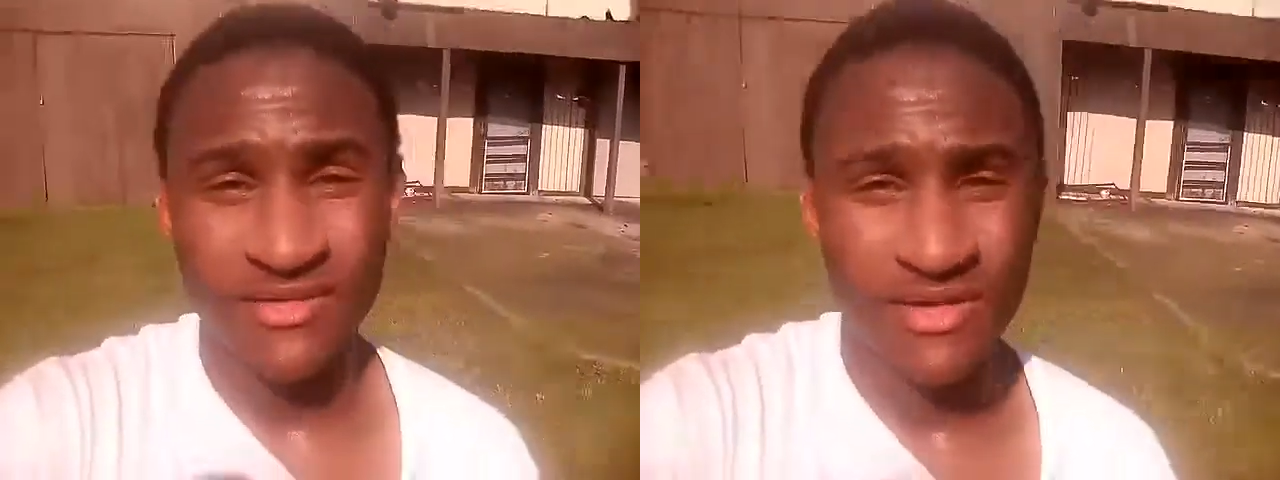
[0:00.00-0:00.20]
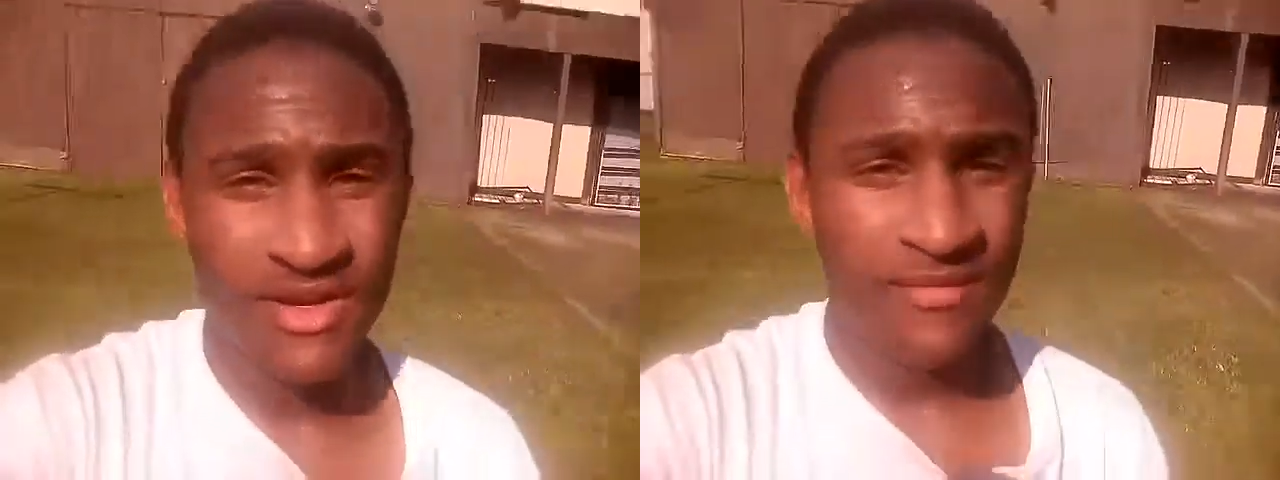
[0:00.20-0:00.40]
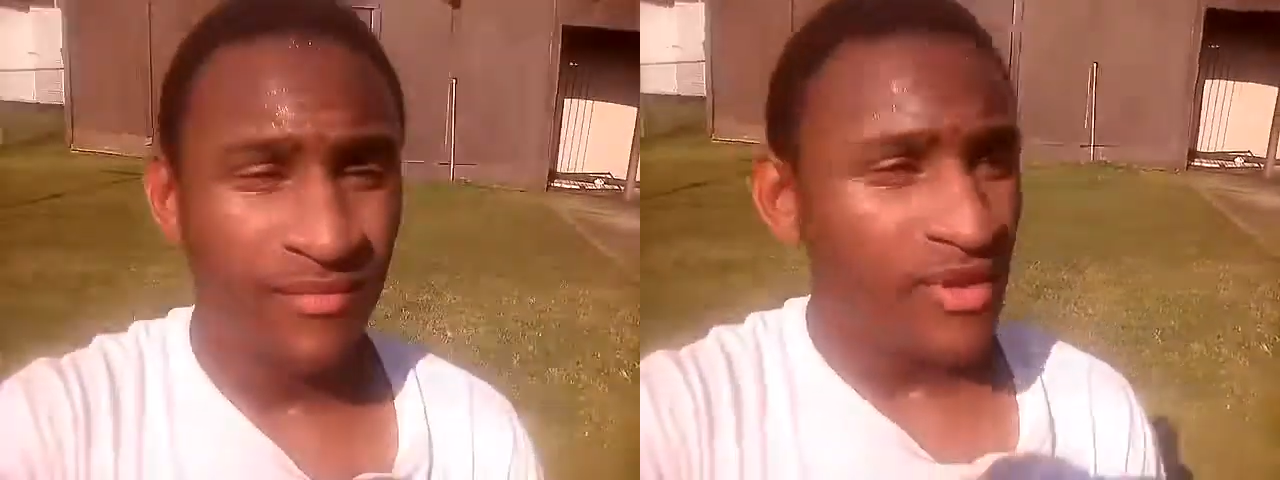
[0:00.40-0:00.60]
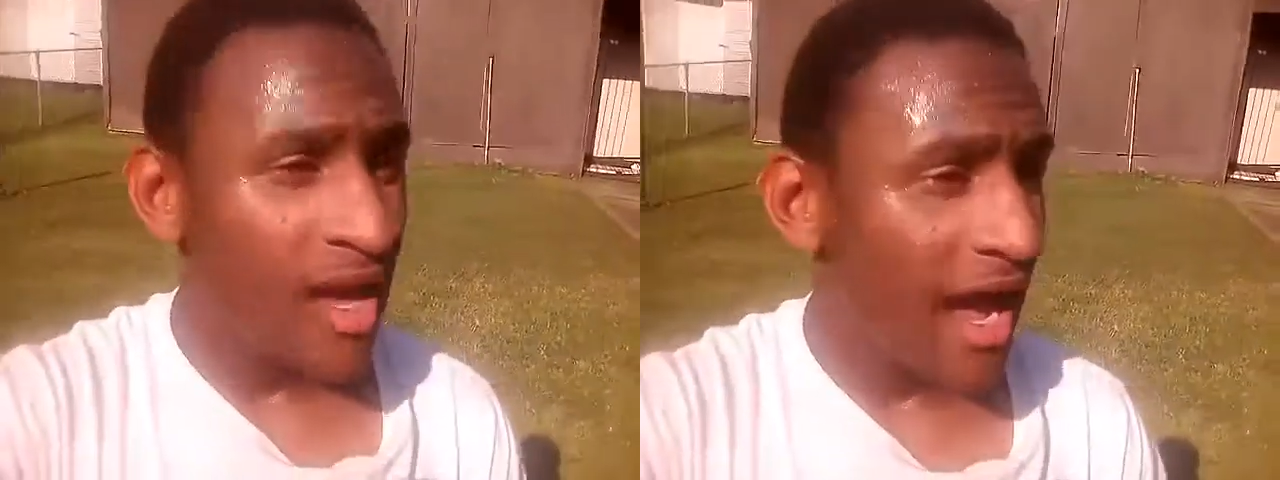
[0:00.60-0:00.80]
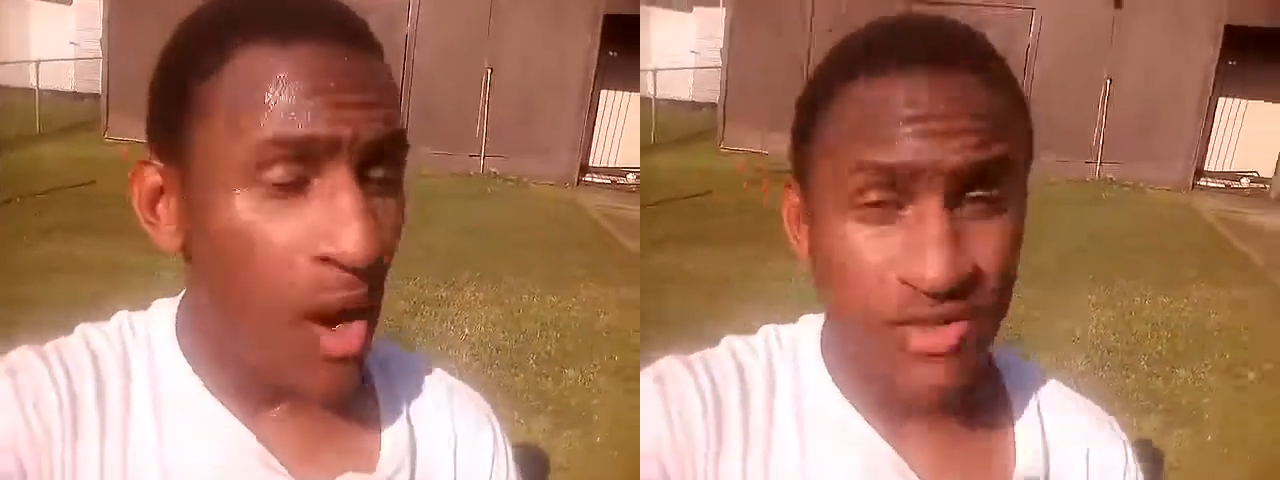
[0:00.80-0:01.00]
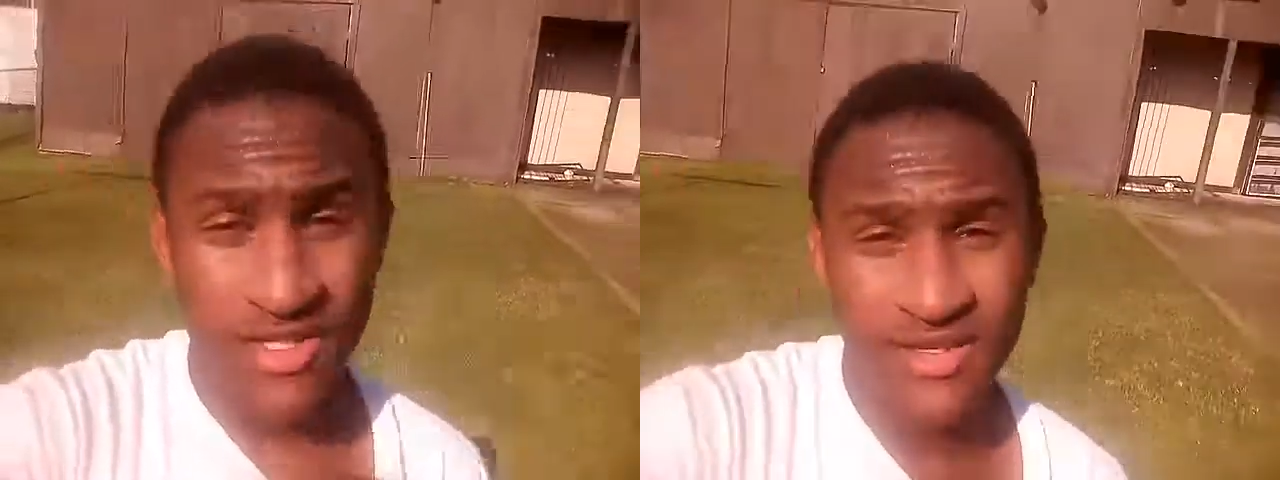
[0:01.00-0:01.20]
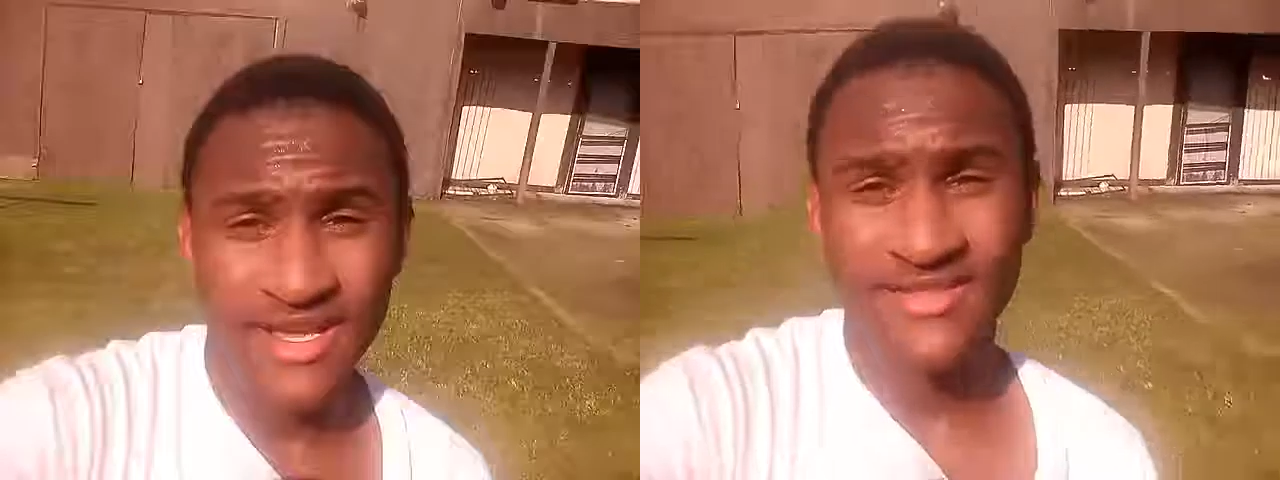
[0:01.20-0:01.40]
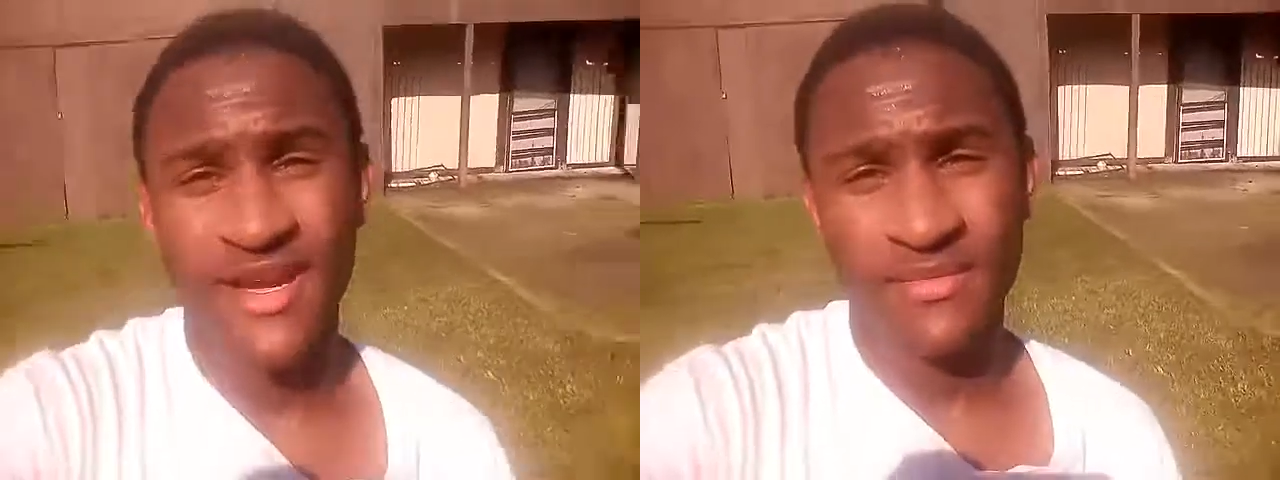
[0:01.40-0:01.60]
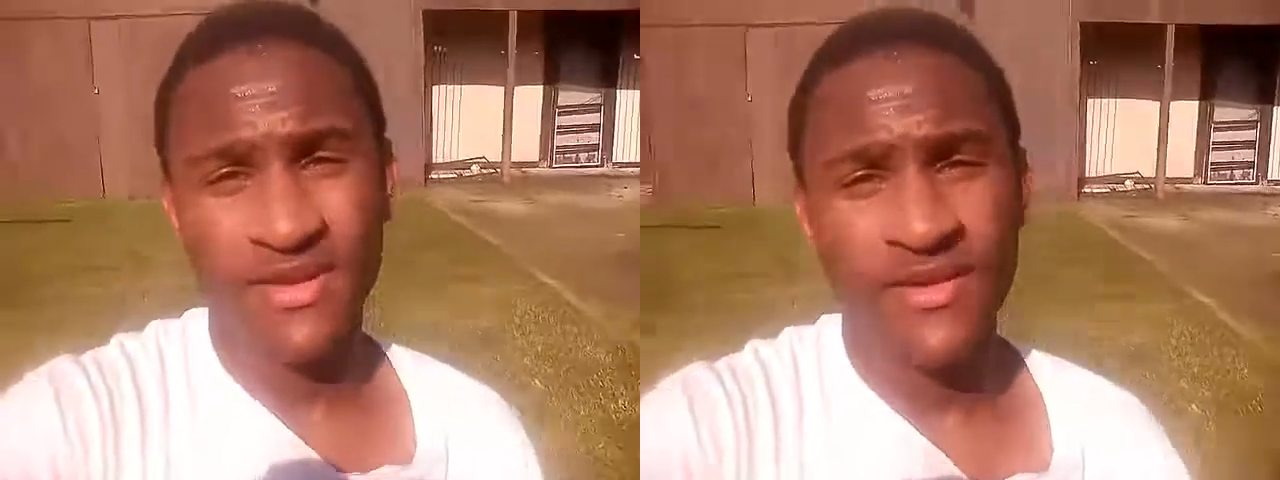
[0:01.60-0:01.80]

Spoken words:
okay? I will see you next time, okay?